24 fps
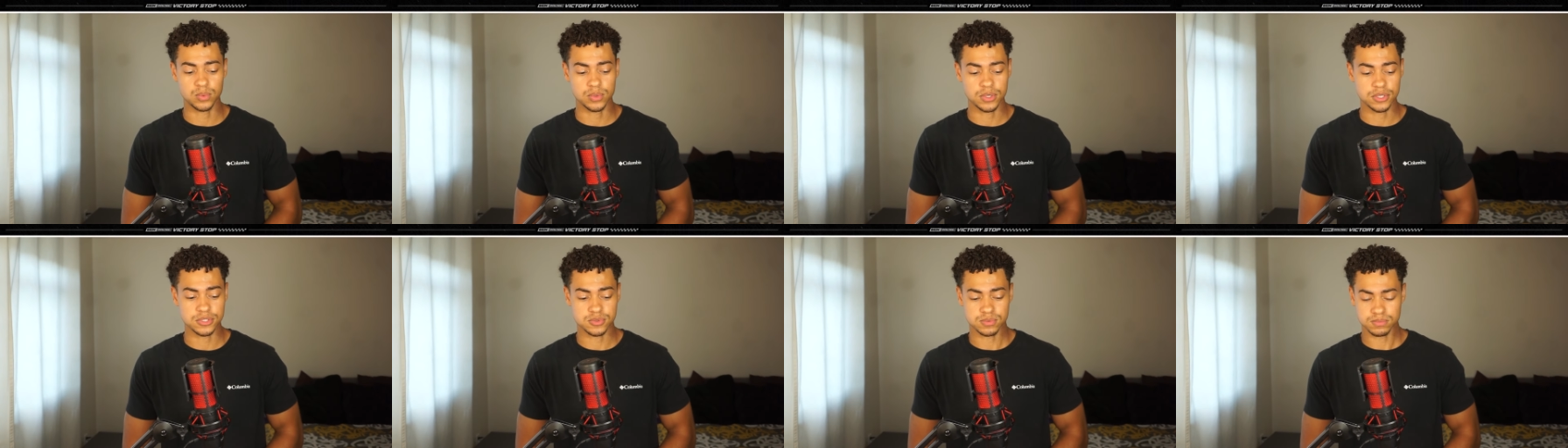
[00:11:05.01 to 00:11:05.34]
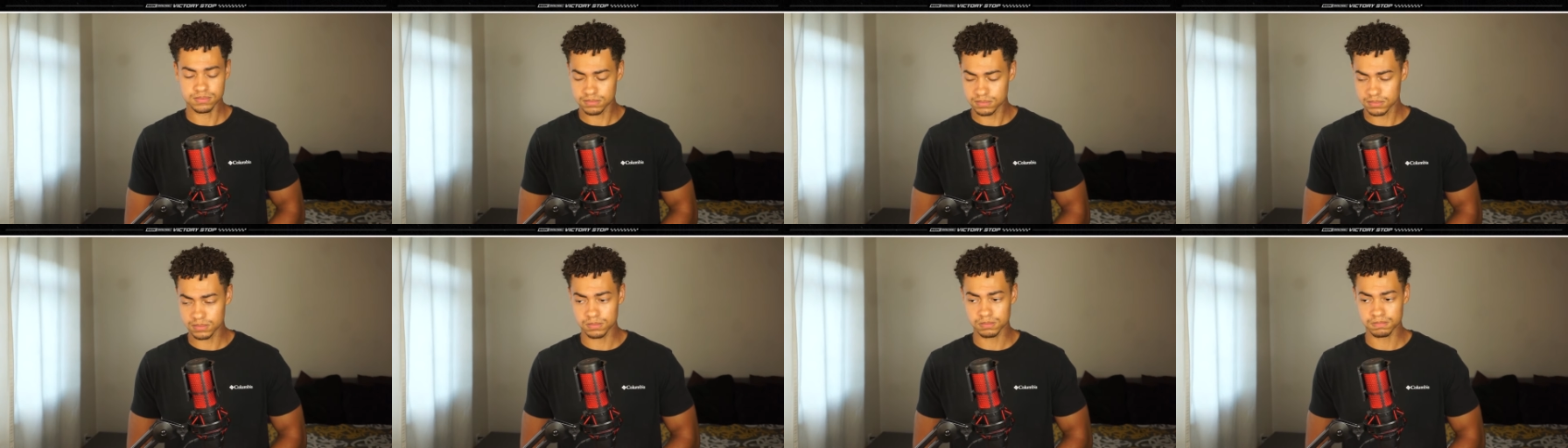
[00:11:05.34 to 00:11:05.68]
Was
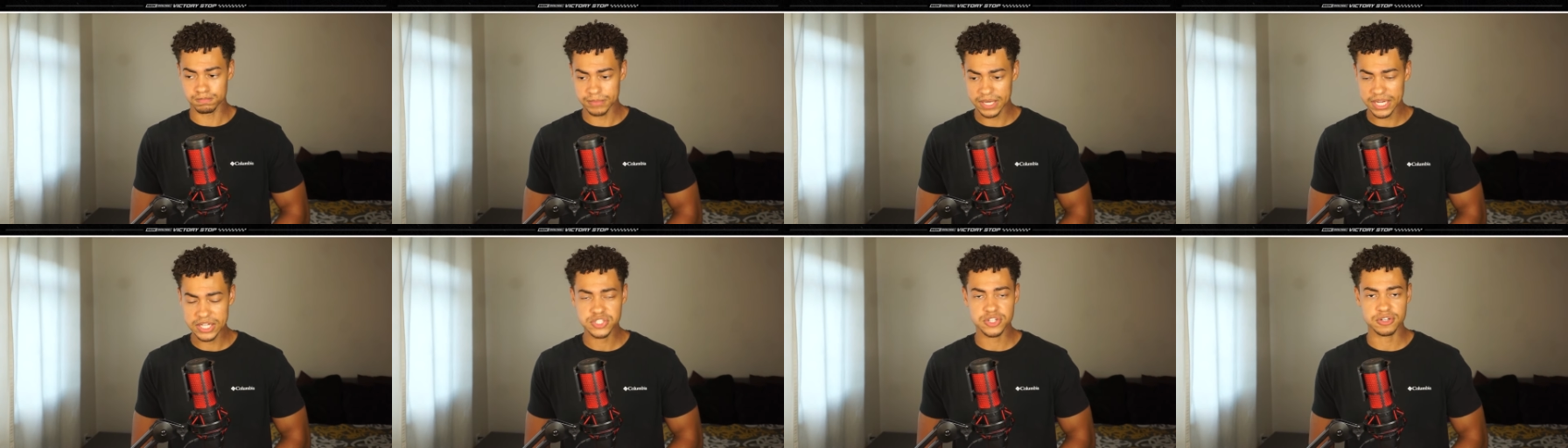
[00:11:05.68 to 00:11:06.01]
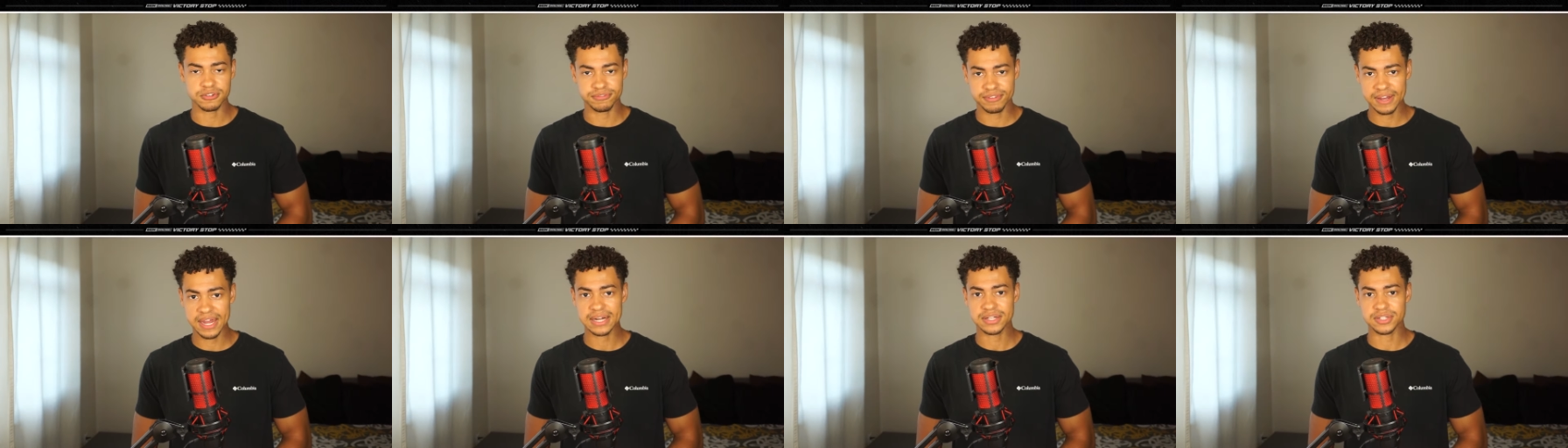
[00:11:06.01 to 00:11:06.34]
major
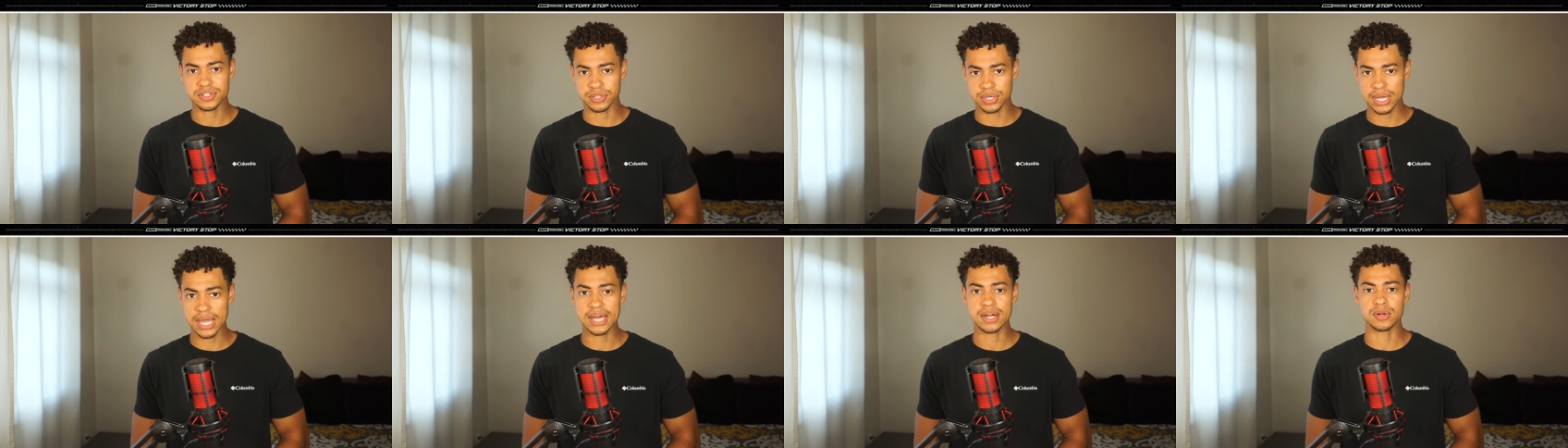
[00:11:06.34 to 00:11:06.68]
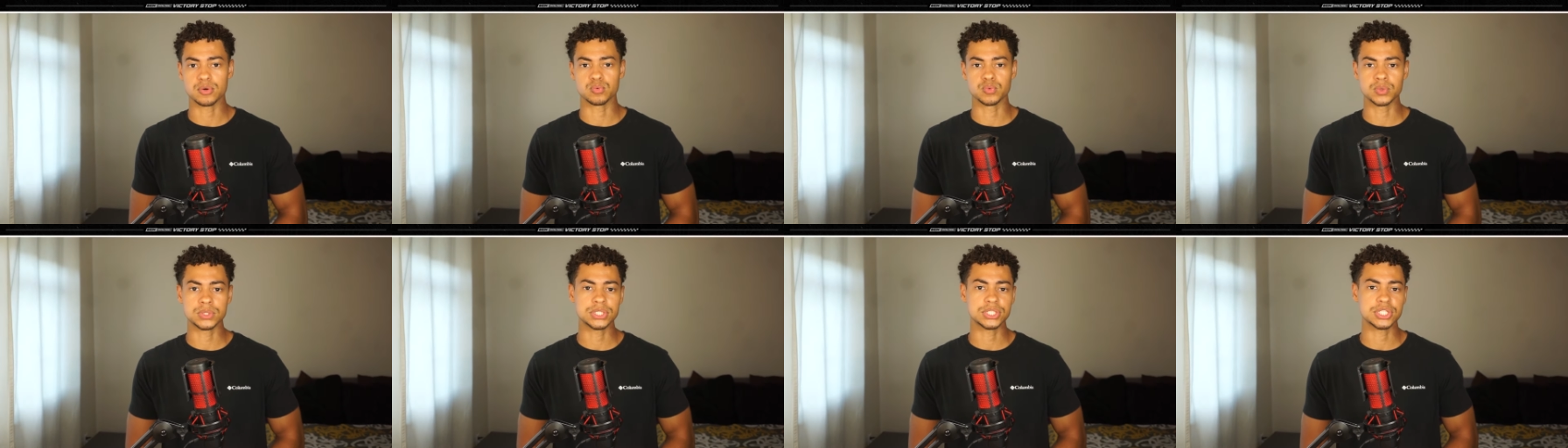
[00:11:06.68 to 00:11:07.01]
factor, had a
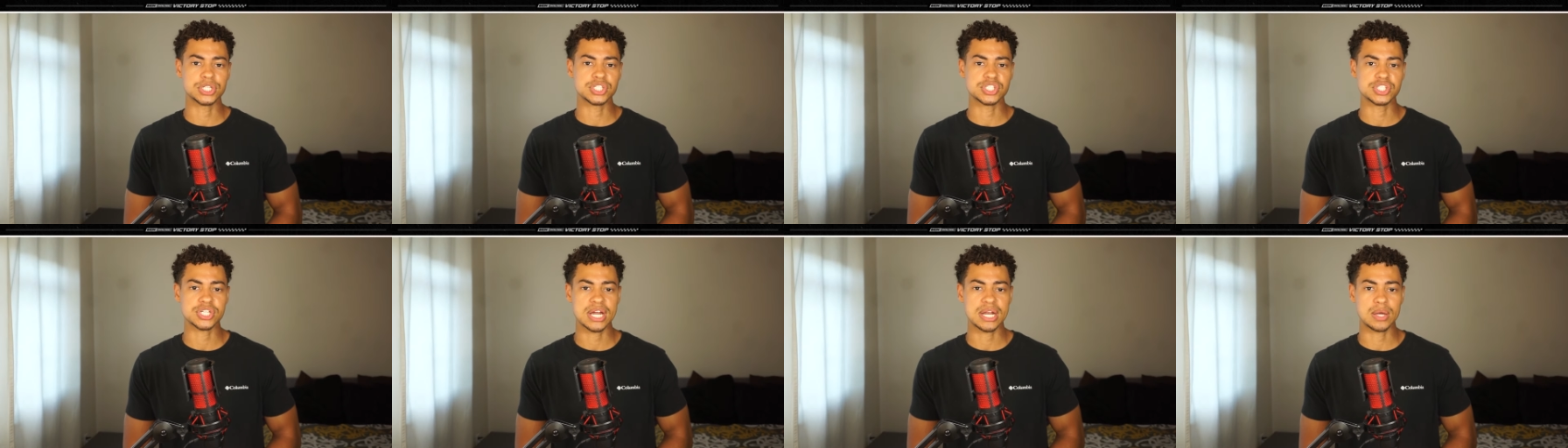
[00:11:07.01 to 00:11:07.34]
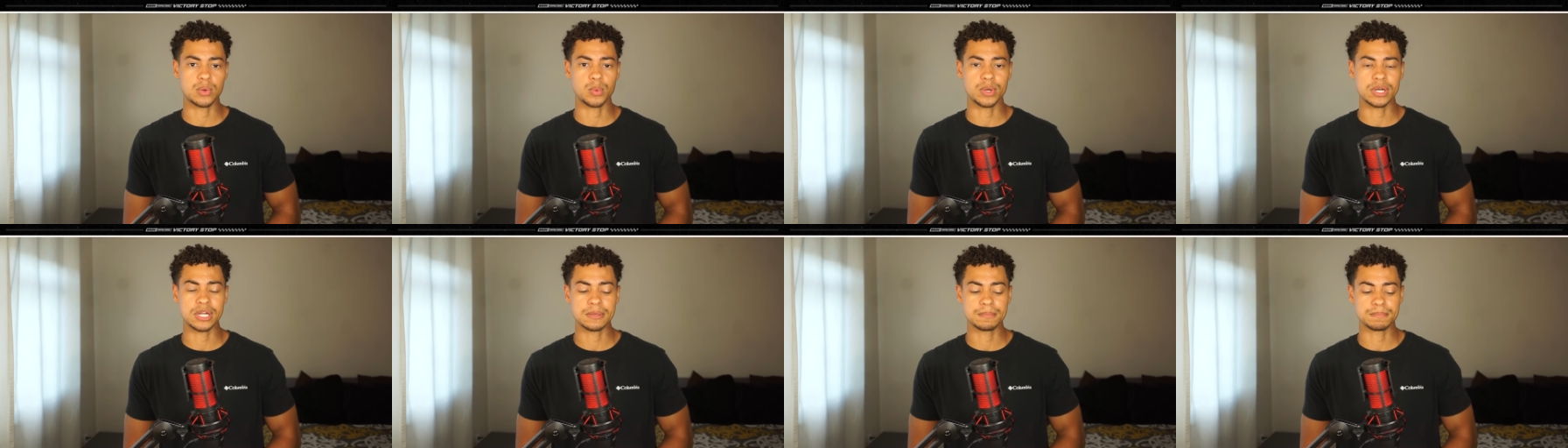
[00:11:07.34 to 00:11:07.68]
really good shot at
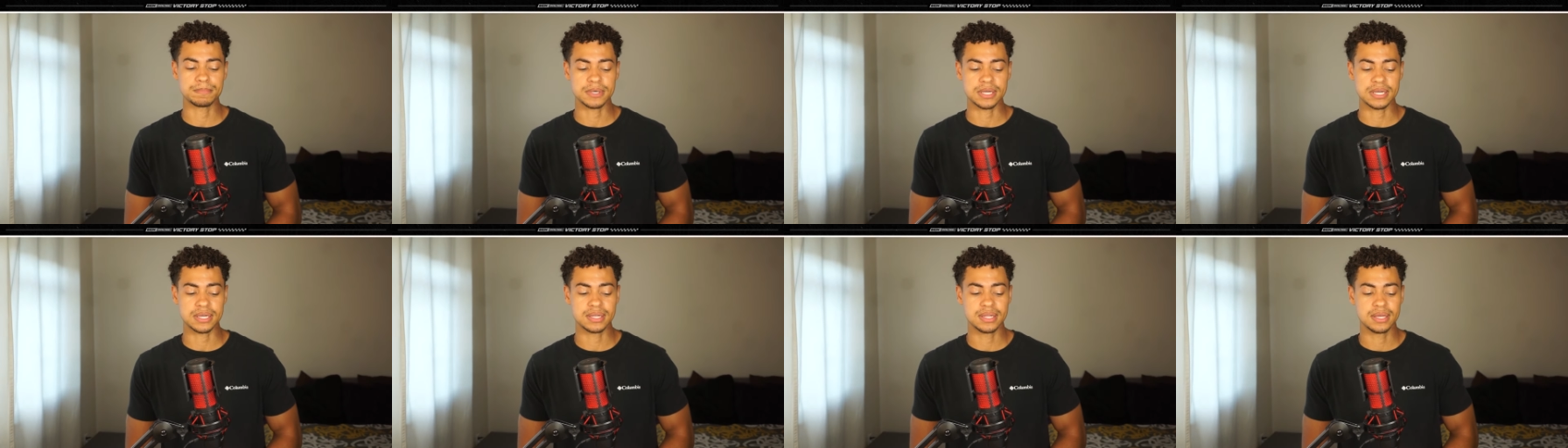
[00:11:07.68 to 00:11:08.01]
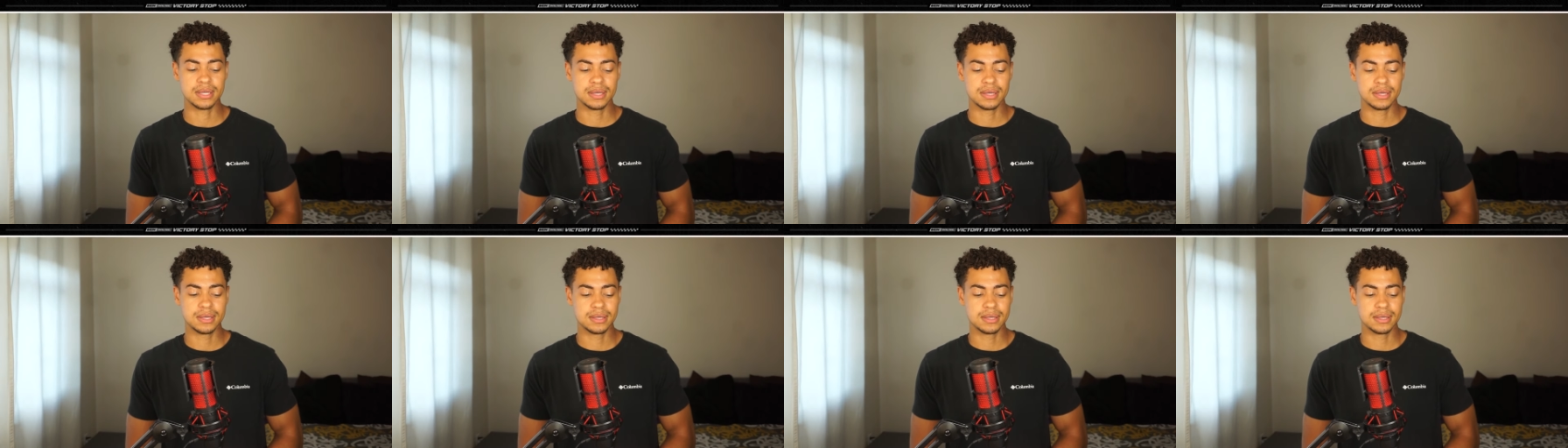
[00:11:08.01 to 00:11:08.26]
winning, but,